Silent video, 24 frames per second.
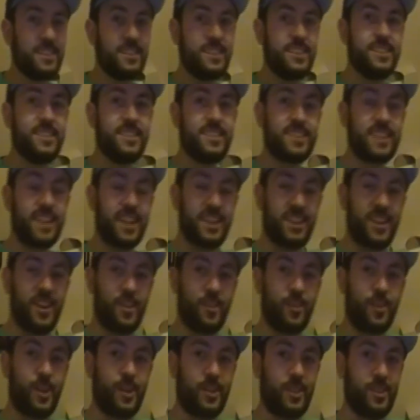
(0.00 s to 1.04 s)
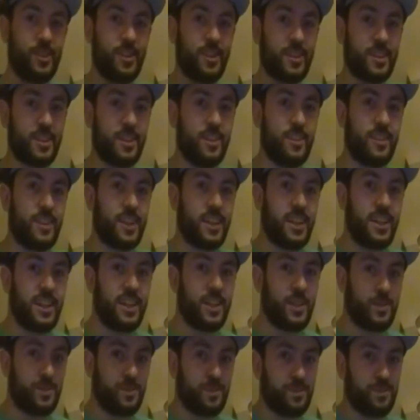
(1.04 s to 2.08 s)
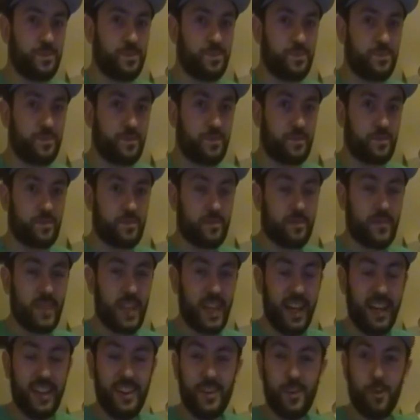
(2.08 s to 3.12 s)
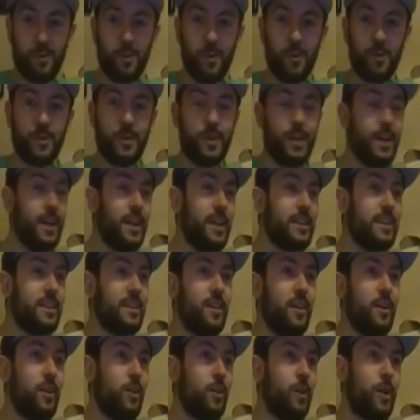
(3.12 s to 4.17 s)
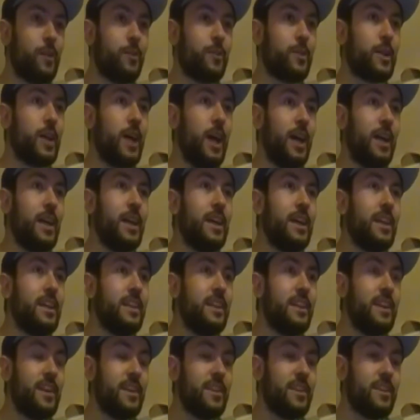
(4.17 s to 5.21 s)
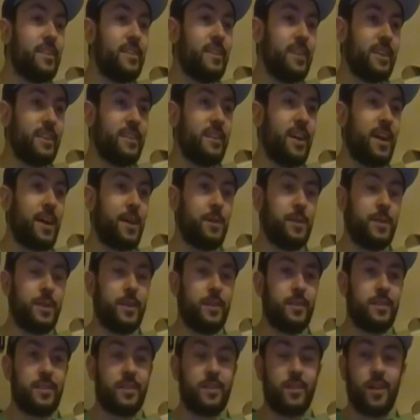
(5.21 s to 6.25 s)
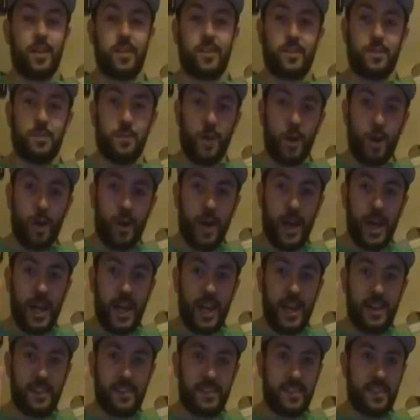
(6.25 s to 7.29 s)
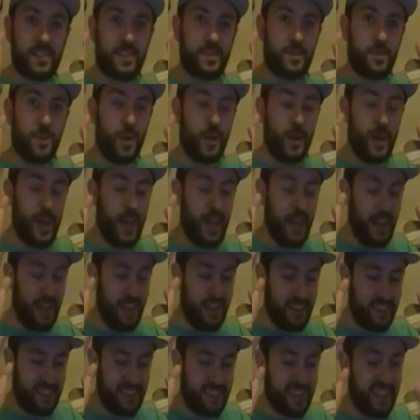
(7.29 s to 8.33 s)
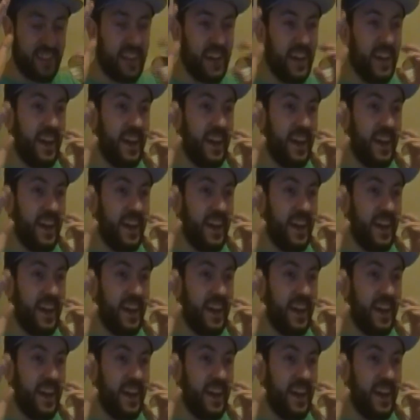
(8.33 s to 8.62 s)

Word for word: She's just got that weird look going on. And the oh, I forgot. The other TikTok with the, the small hands, the small hands.